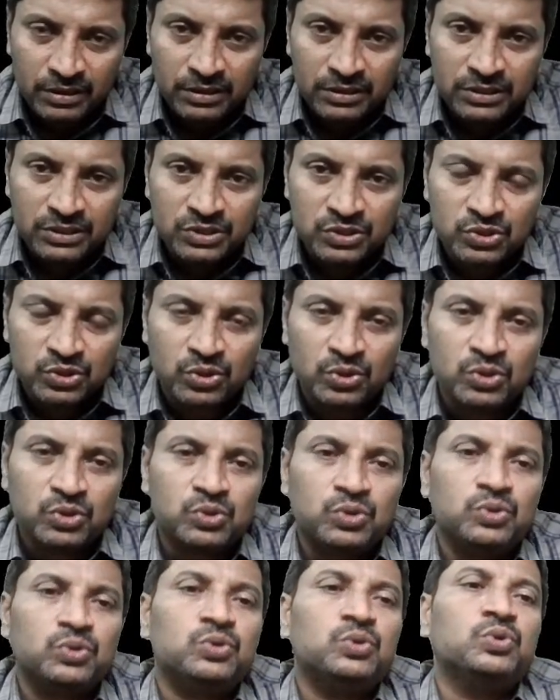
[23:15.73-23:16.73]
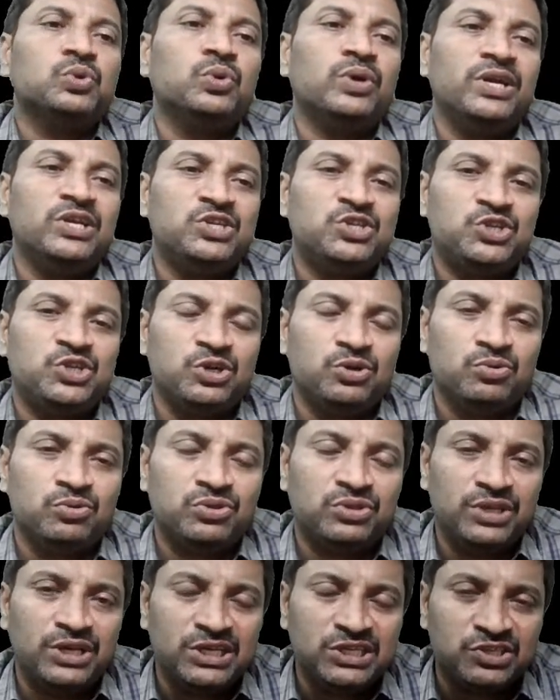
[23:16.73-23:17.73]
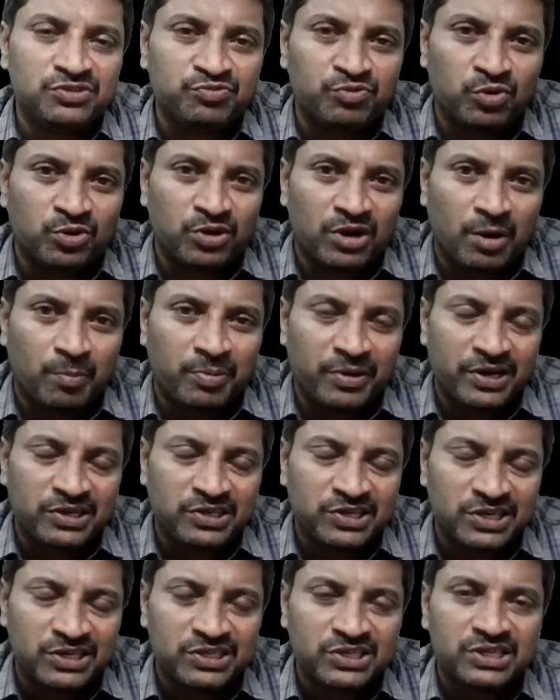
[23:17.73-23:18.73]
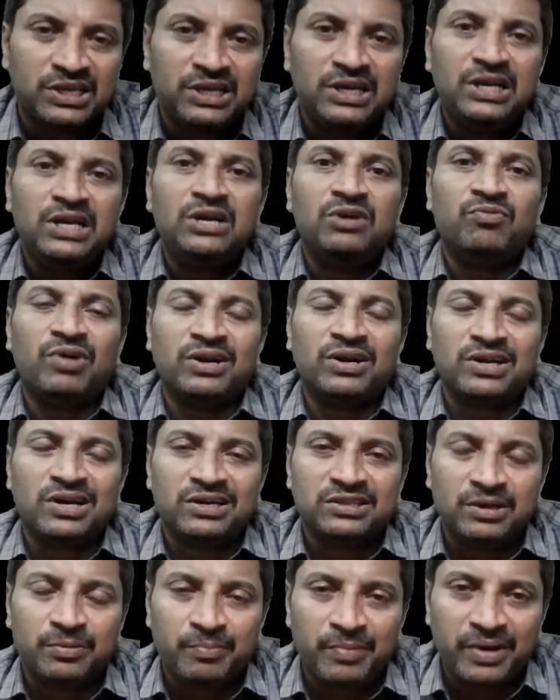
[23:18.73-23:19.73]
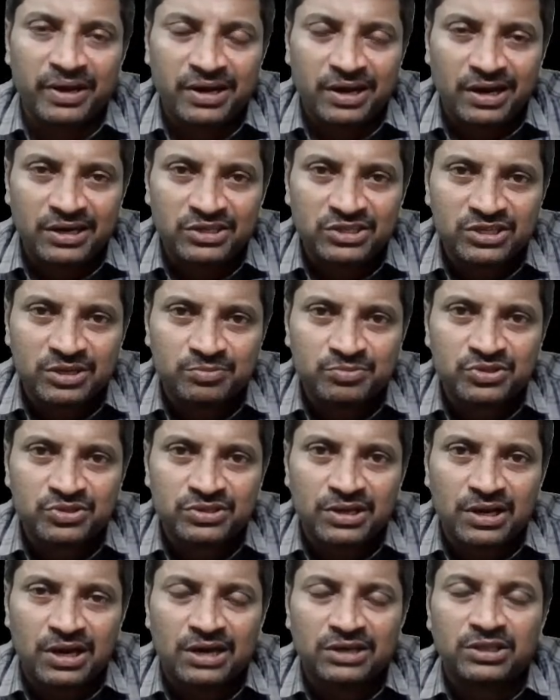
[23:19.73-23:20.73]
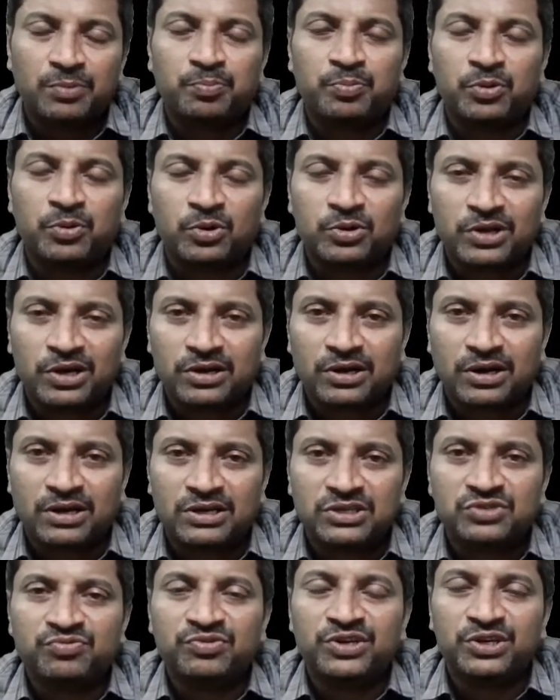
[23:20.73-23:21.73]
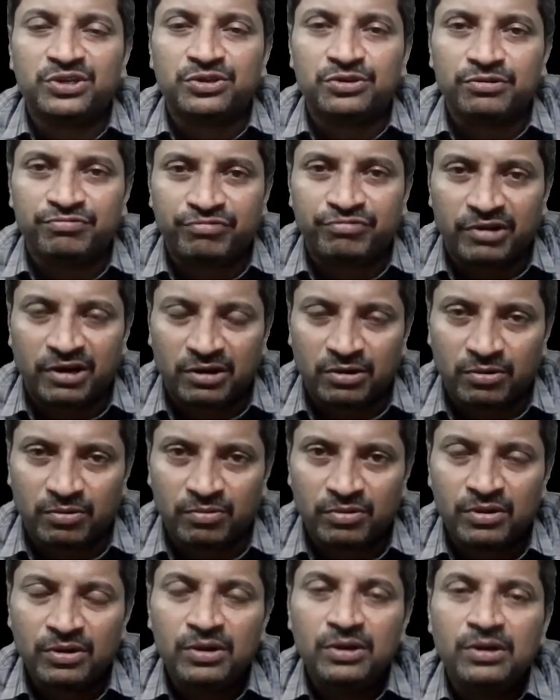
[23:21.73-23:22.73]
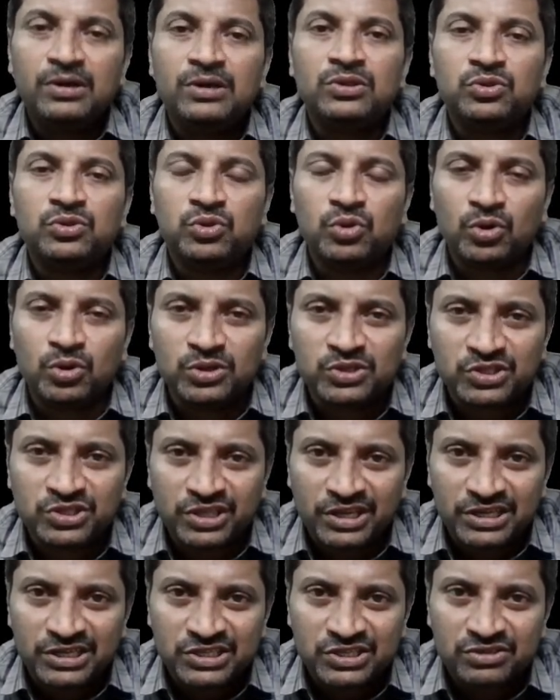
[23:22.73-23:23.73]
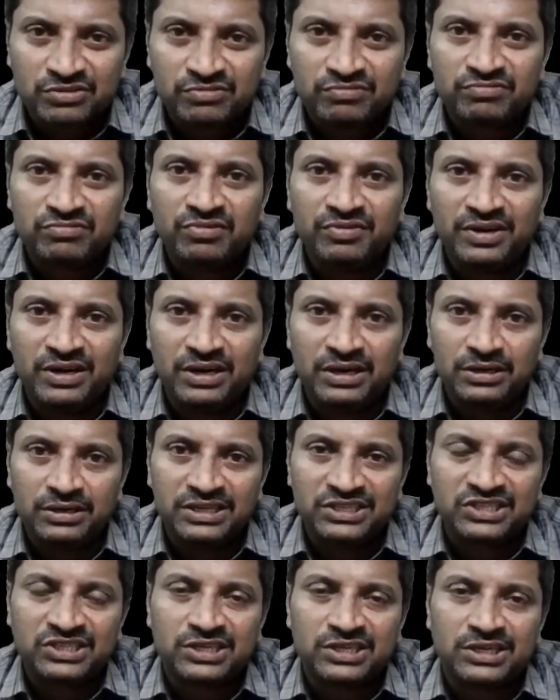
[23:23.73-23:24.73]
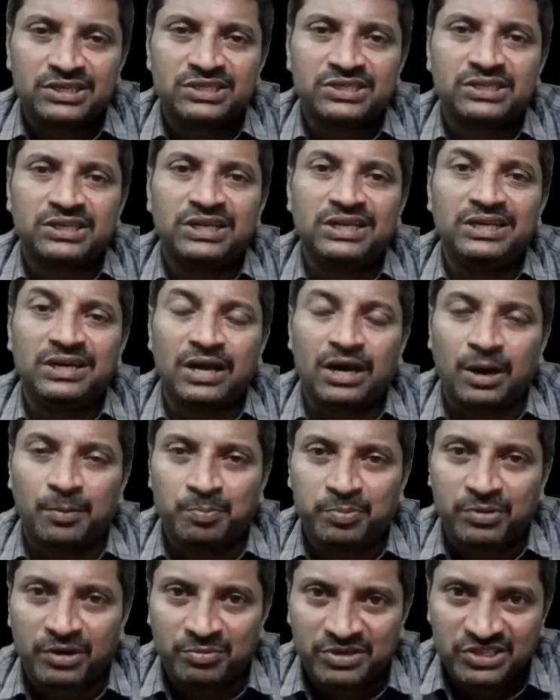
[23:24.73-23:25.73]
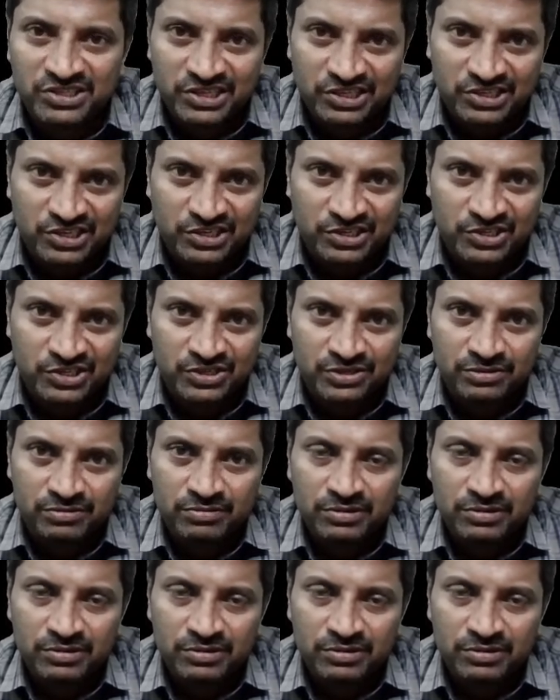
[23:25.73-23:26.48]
So, to achieve these 4 operations, what are the mechanisms or the protocols we need to follow? Those things we will discuss in upcoming sessions.